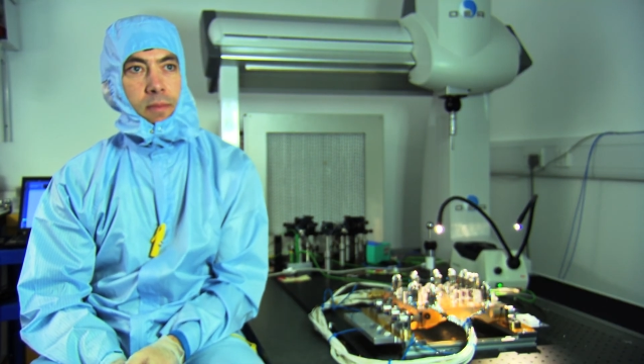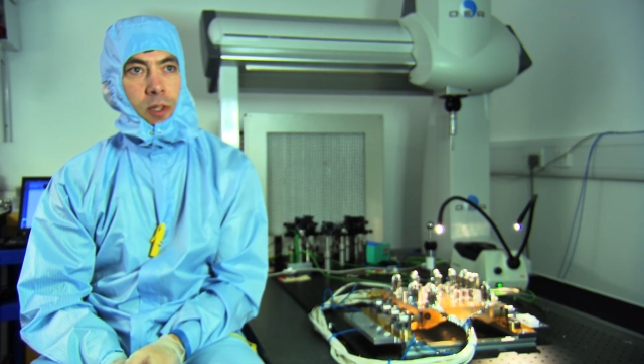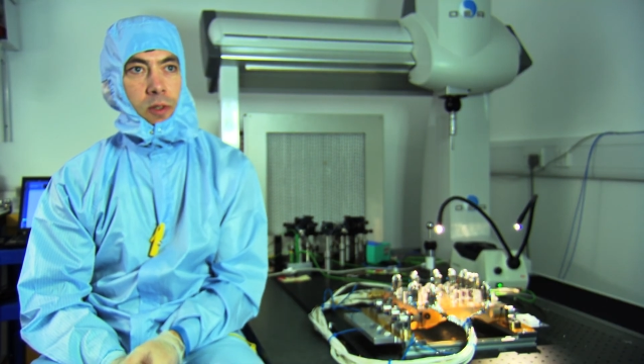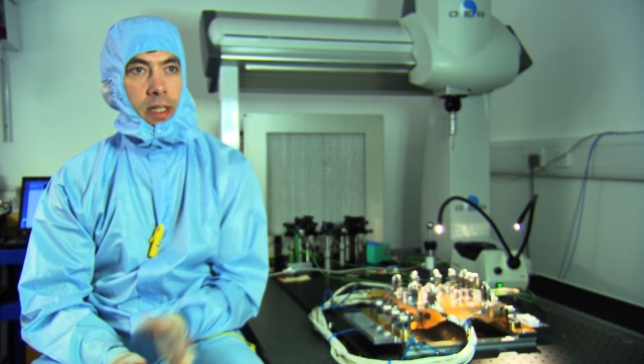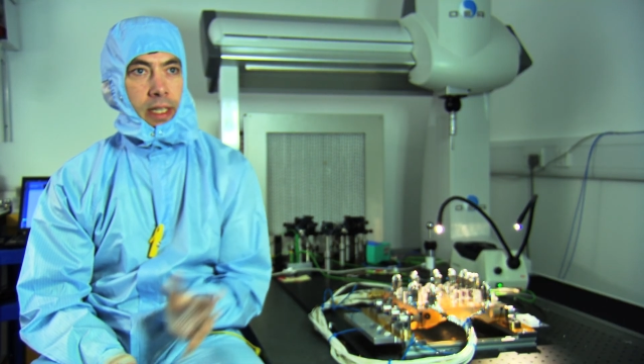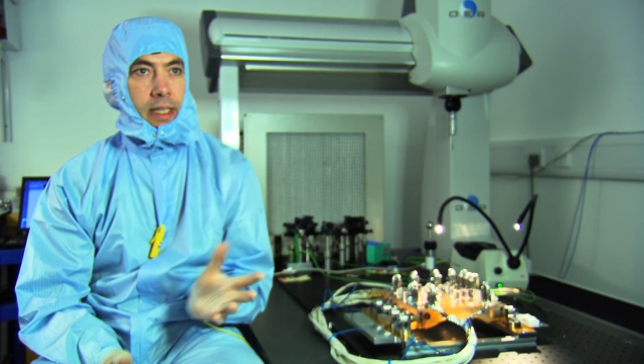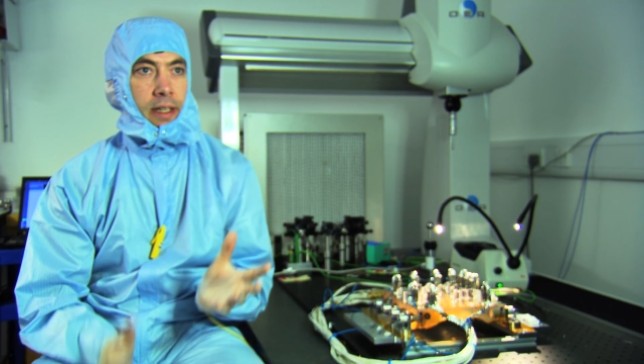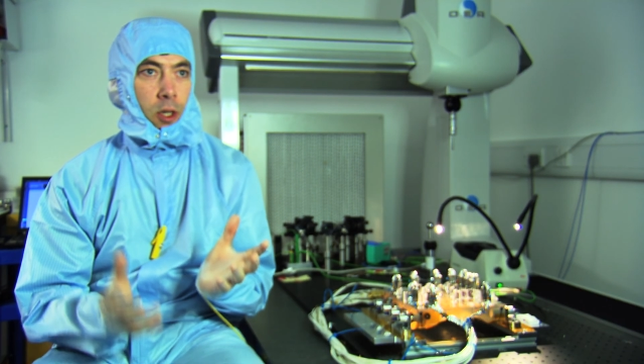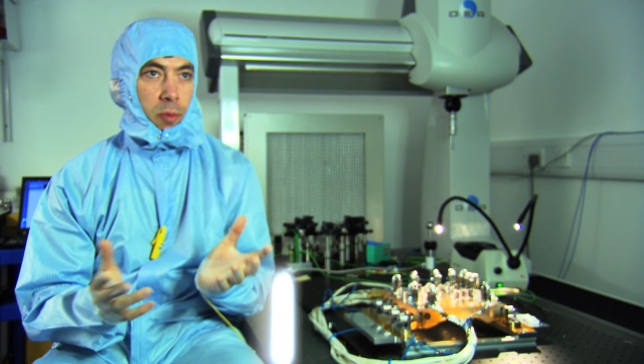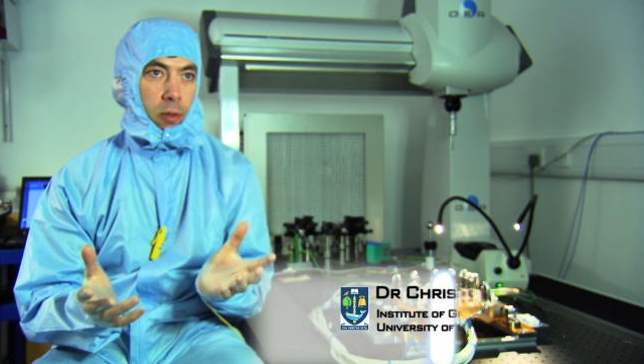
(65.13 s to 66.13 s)
You still need
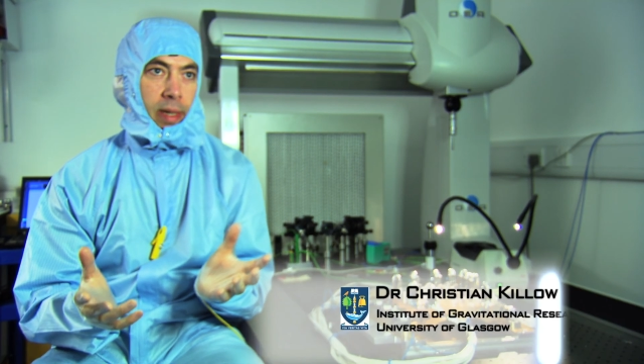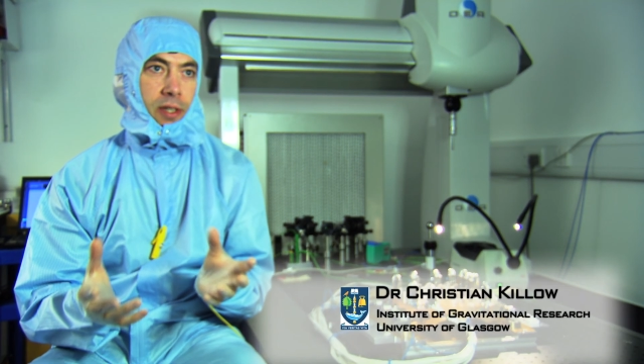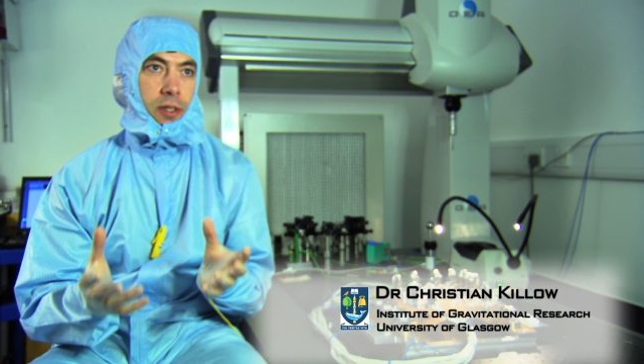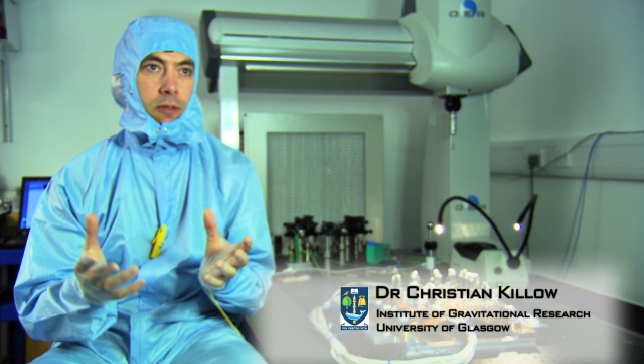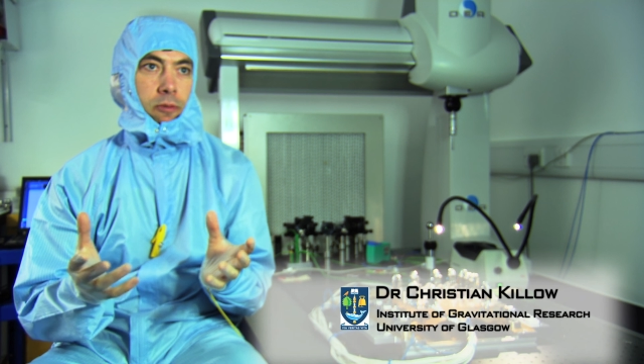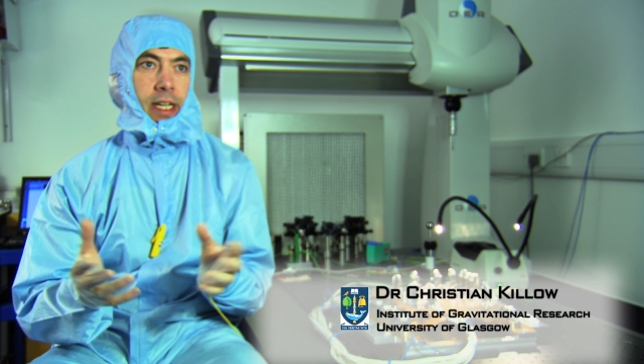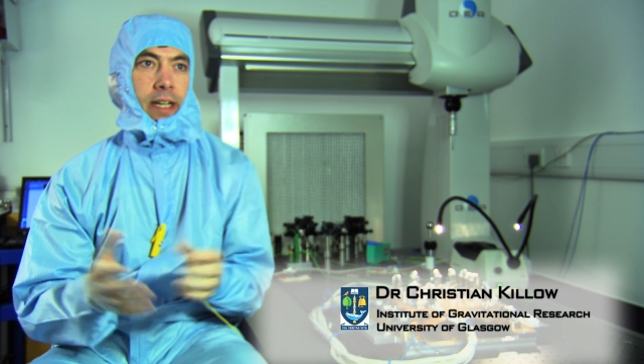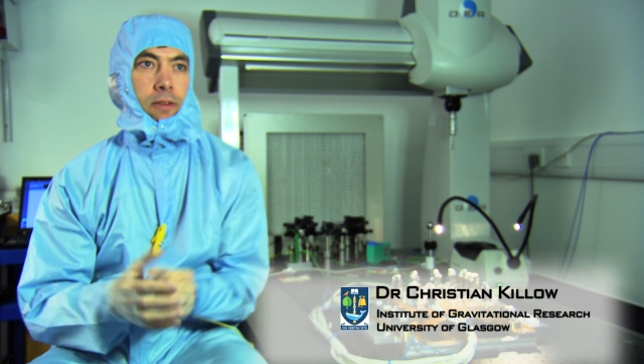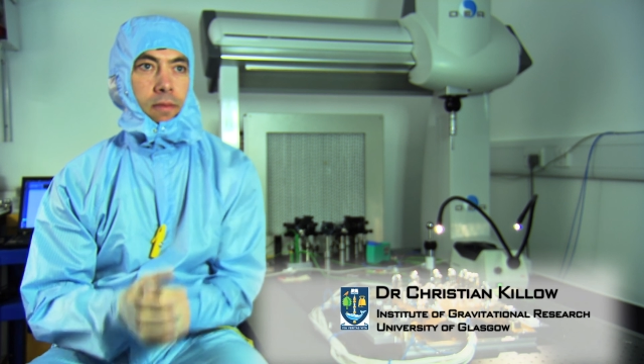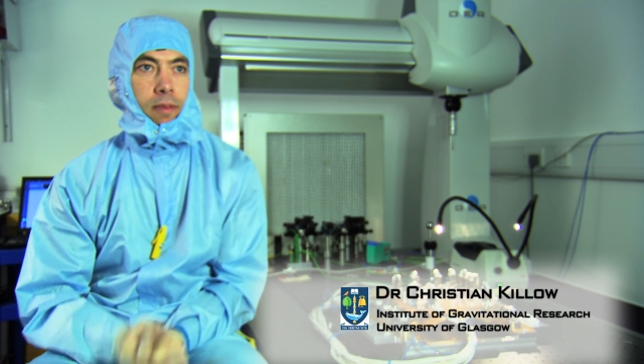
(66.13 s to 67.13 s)
an optical bench to read out